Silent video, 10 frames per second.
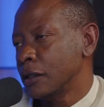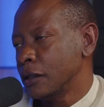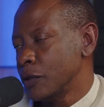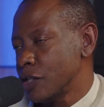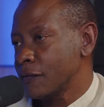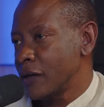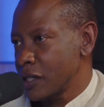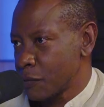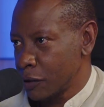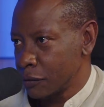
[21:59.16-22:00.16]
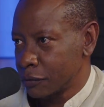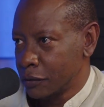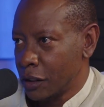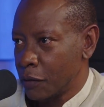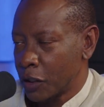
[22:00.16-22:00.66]
the Reject Finance Bill,
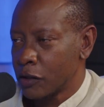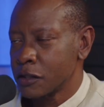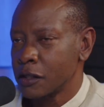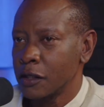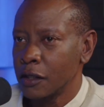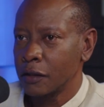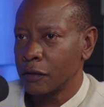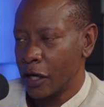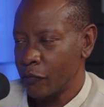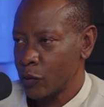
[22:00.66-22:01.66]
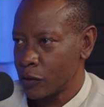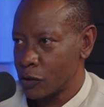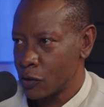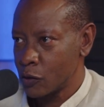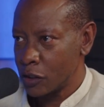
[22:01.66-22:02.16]
because the government
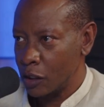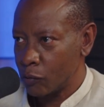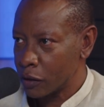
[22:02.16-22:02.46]
was used to